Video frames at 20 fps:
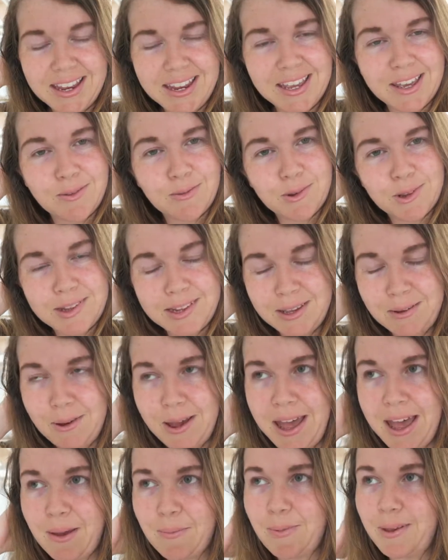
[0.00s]
and yeah we'll see
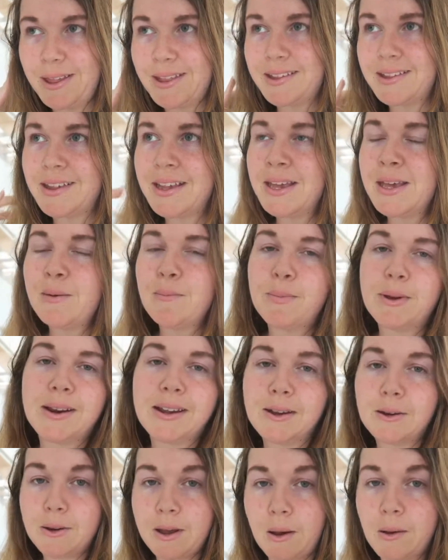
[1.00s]
what happens but
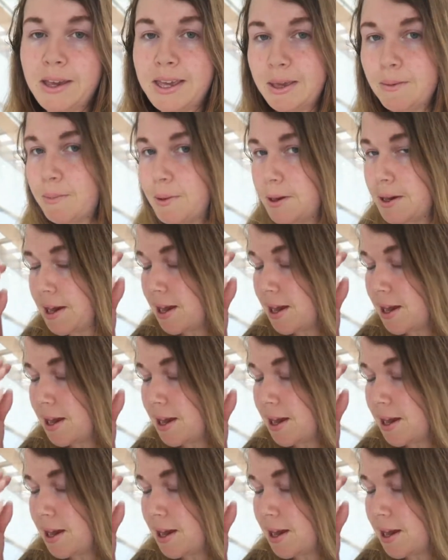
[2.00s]
I'll, I'll keep